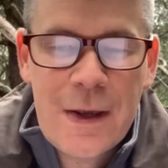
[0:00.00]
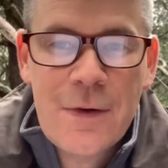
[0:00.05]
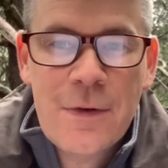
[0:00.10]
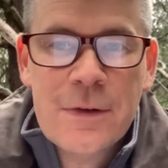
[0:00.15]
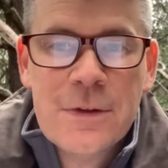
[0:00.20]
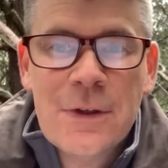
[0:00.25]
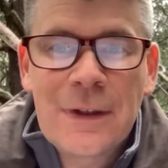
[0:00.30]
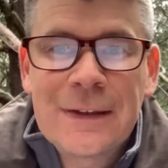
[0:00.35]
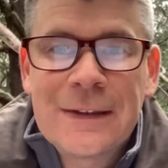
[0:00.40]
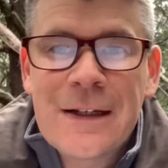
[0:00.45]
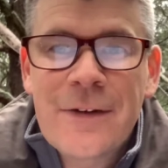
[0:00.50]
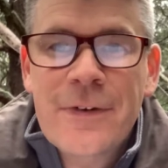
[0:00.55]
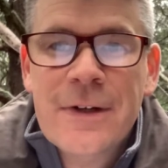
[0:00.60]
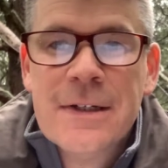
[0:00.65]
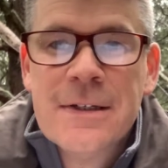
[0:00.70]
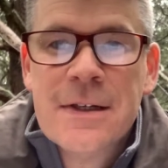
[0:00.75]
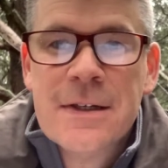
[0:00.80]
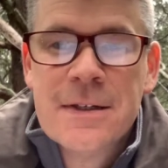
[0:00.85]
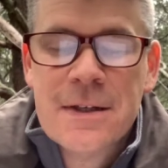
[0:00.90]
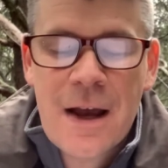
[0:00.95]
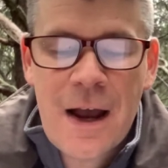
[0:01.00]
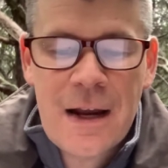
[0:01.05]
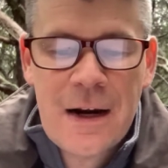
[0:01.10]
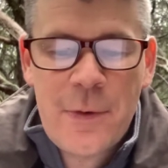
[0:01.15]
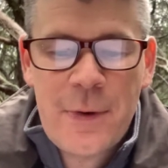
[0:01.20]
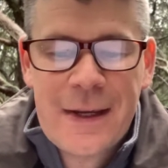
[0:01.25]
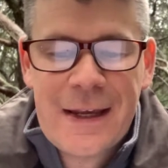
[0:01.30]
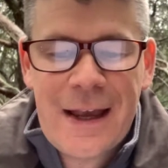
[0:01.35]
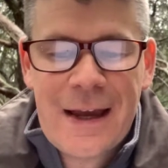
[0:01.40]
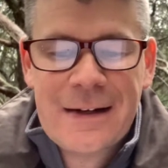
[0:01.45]
to live in a society,
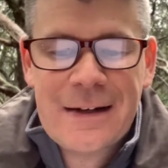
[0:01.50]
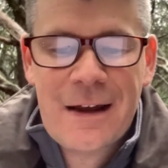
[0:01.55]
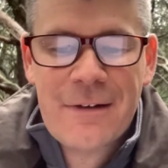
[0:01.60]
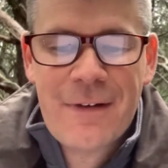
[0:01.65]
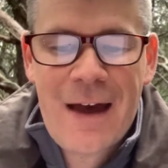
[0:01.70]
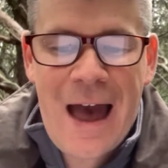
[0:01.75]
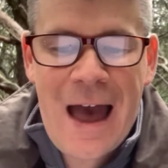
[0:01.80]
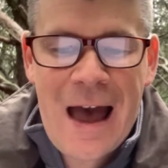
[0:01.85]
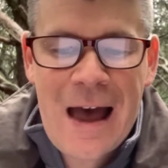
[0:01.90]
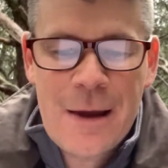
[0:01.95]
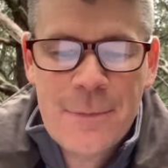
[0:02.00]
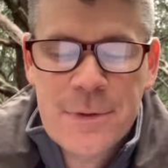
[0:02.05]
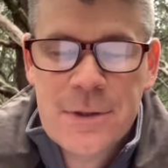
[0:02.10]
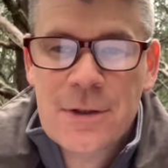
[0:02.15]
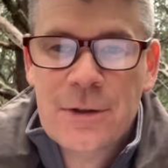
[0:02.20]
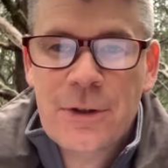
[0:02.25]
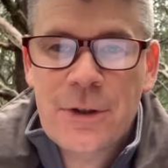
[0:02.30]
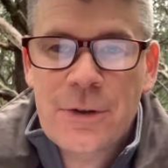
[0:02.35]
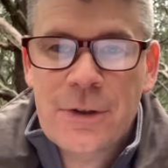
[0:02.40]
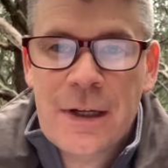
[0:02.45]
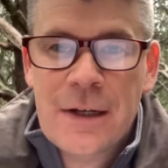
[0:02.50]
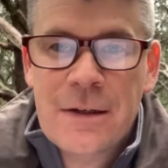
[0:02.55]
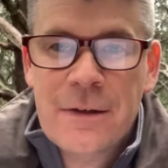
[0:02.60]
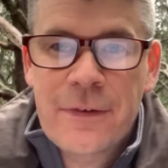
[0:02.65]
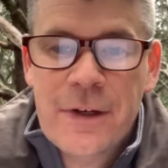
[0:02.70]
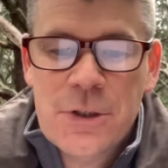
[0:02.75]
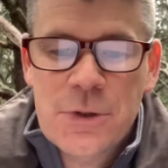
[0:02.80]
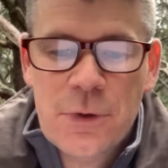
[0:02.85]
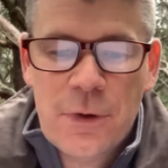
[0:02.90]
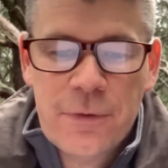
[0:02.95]
we can't have absolute
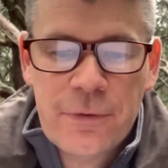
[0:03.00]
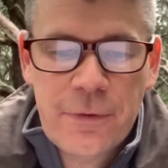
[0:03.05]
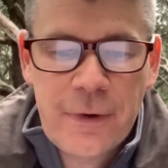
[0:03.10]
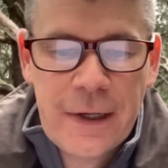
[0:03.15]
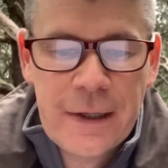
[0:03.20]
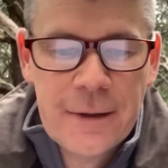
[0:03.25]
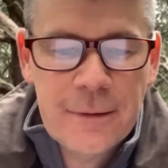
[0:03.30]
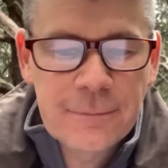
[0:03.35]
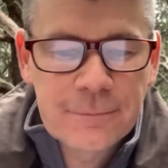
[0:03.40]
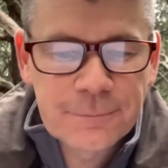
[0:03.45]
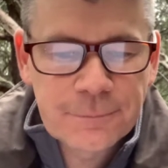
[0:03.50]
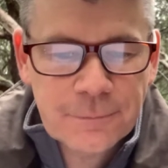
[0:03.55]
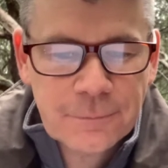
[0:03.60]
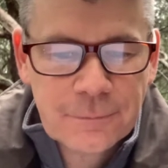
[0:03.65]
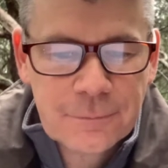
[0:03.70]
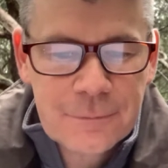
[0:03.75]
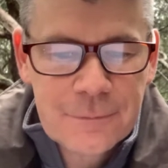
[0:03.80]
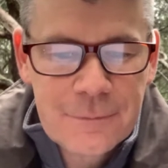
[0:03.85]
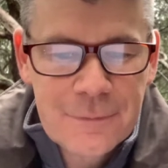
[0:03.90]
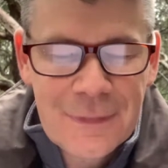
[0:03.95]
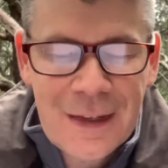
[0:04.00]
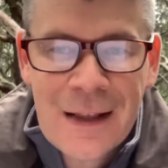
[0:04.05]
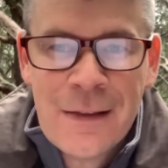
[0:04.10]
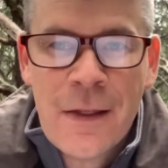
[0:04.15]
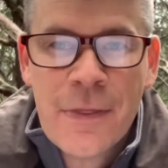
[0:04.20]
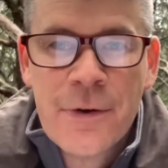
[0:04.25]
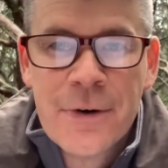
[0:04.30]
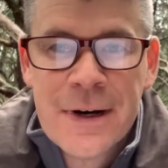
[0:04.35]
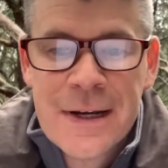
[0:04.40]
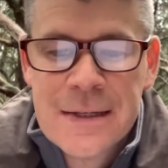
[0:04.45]
individual freedom, and
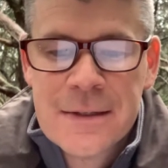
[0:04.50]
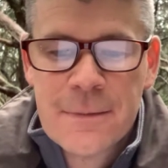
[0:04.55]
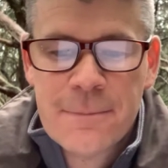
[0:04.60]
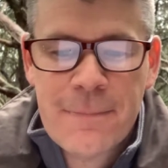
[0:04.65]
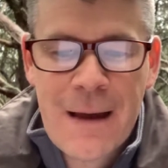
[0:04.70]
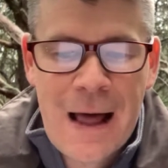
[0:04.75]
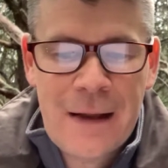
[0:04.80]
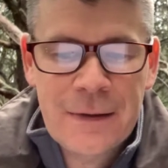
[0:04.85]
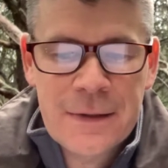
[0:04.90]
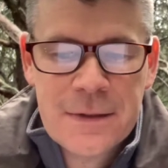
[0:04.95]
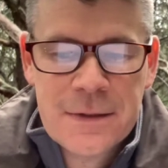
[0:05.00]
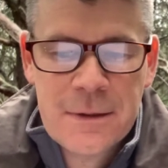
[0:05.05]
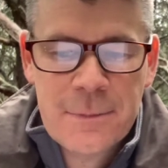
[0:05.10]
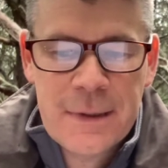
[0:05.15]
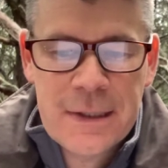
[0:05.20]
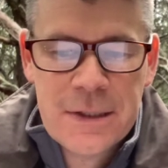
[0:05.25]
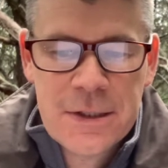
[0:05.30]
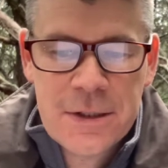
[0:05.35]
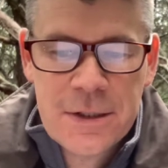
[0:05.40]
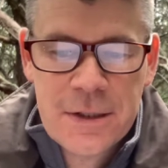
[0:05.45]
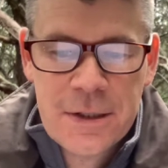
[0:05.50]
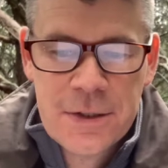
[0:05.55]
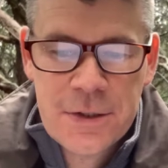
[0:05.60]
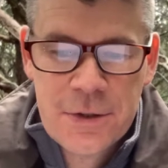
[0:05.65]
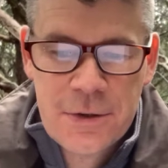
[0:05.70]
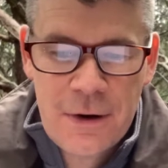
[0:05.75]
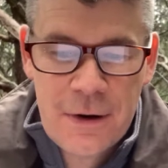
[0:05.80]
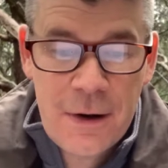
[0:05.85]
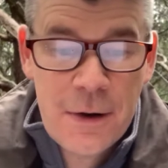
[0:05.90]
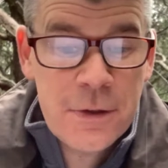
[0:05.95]
that there is a balance to
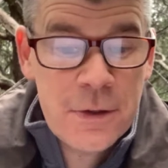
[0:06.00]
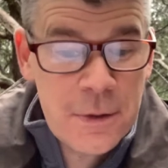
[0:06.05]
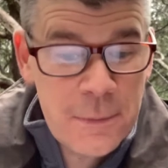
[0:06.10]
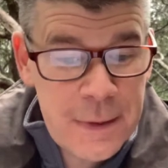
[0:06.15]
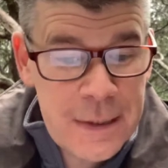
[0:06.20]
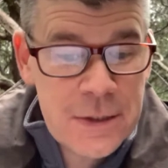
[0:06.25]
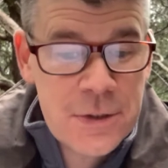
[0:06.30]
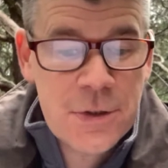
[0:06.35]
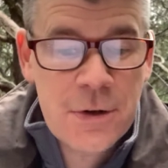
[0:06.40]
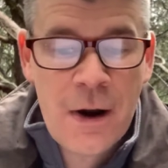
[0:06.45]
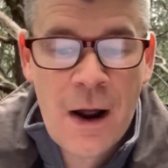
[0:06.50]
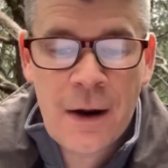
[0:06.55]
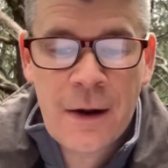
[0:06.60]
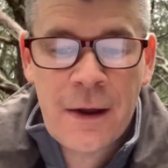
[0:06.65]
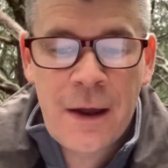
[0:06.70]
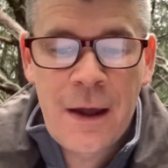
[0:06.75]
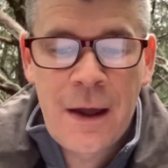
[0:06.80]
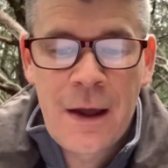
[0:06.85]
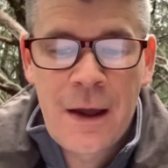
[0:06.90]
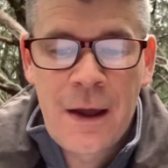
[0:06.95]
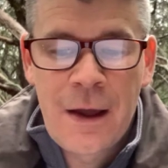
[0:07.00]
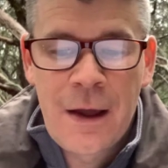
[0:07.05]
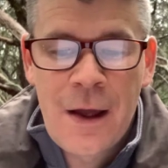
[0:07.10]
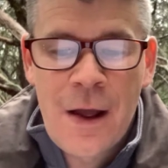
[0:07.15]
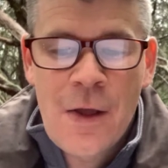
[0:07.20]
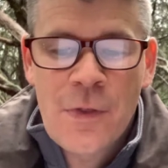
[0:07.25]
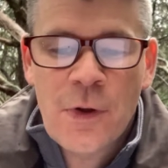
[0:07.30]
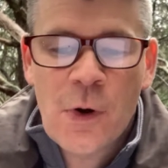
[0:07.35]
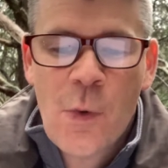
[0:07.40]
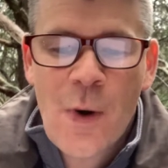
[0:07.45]
be struck.
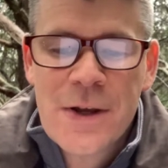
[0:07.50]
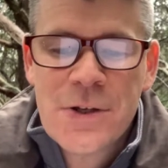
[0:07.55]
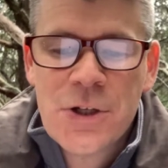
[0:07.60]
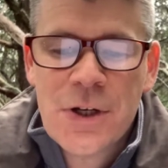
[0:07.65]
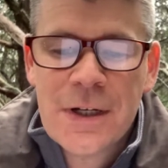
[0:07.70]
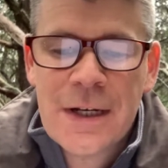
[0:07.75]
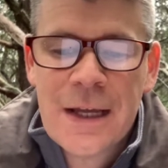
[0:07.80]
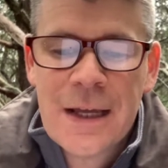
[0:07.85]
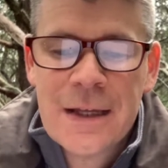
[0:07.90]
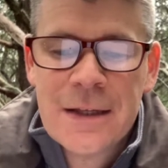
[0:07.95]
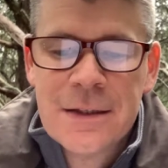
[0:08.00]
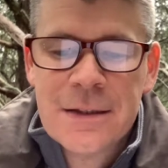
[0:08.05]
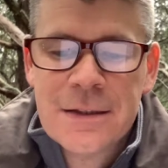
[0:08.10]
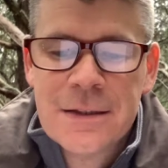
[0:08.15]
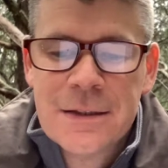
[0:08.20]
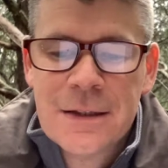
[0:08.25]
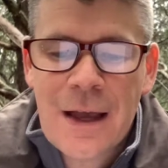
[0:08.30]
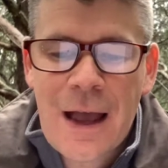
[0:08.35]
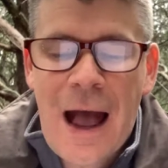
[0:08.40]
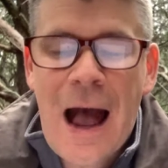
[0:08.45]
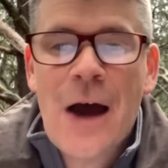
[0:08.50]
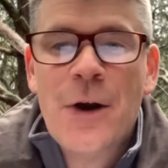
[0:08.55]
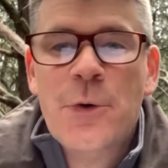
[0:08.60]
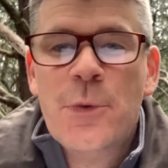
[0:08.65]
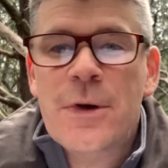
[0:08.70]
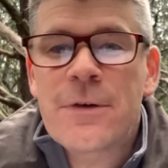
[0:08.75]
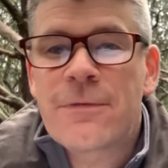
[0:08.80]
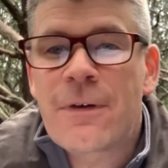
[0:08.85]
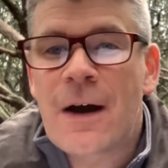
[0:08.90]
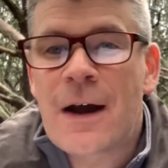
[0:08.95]
The question is, how do
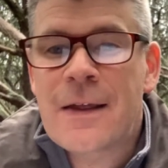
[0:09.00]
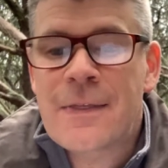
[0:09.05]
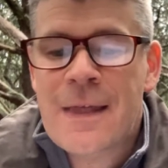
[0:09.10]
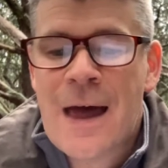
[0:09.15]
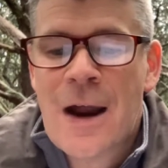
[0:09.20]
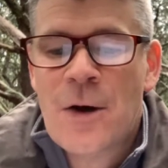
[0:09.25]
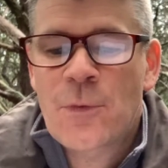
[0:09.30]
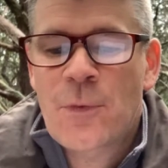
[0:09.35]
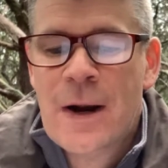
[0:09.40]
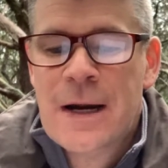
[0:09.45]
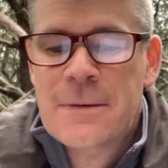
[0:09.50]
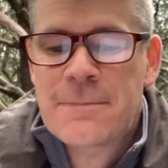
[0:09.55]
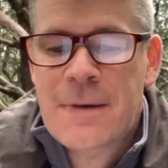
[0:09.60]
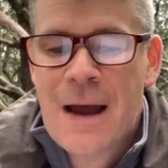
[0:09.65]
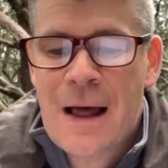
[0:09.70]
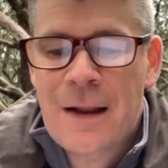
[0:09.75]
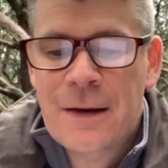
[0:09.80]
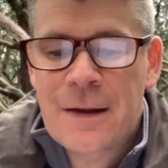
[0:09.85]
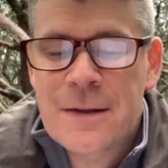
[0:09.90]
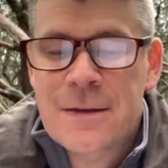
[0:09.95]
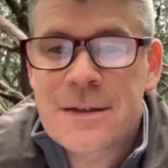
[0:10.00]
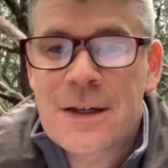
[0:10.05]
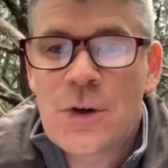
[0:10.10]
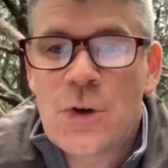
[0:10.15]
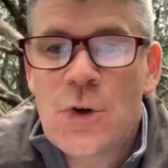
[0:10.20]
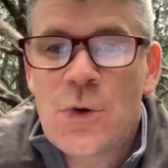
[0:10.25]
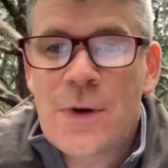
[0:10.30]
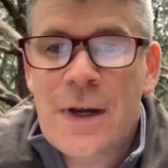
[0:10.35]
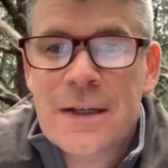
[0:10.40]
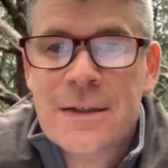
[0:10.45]
we find that right balance, and
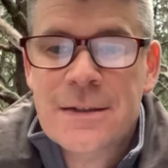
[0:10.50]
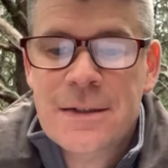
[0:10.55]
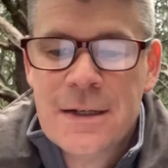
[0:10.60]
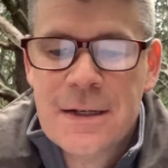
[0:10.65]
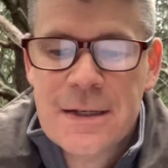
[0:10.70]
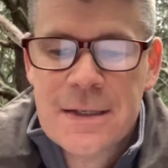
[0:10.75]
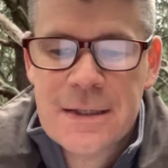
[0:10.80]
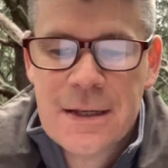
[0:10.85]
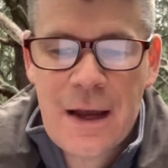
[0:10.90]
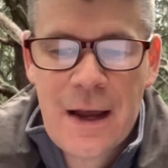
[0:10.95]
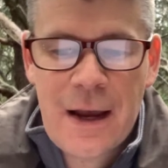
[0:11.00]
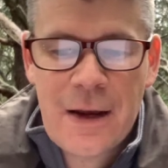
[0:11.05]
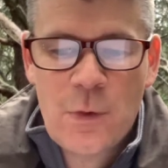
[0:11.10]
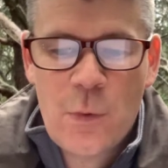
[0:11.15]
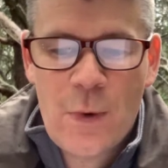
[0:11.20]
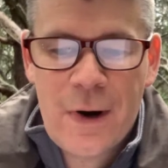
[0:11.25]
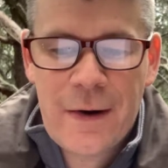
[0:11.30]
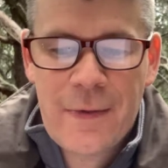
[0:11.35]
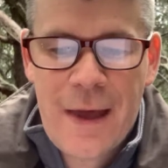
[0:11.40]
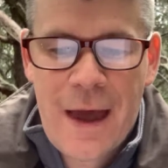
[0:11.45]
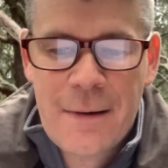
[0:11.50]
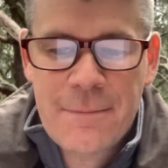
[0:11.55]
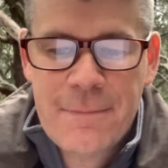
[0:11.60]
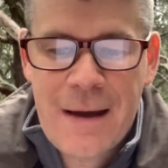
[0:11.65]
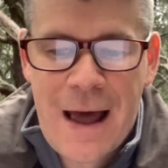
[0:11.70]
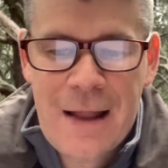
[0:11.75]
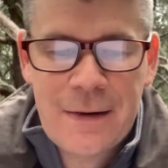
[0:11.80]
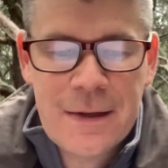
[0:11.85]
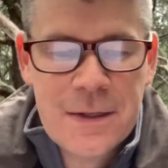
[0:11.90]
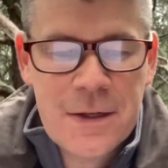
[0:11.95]
who gets to decide where that
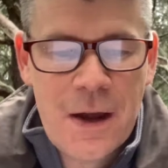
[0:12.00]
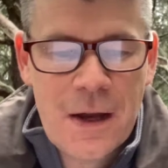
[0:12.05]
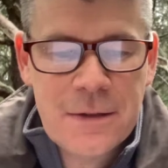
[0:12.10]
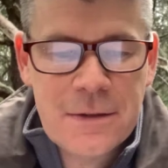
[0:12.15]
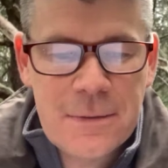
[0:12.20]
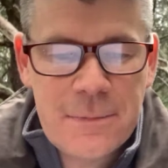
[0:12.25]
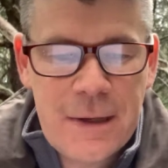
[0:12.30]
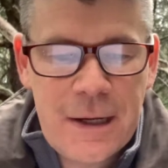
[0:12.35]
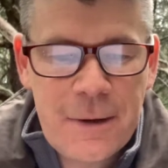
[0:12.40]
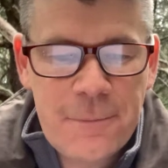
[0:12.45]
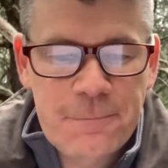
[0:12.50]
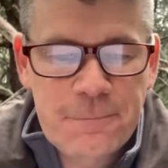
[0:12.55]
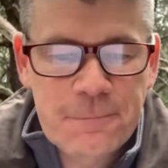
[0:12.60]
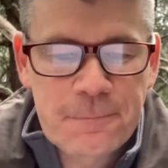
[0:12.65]
balance ought to be?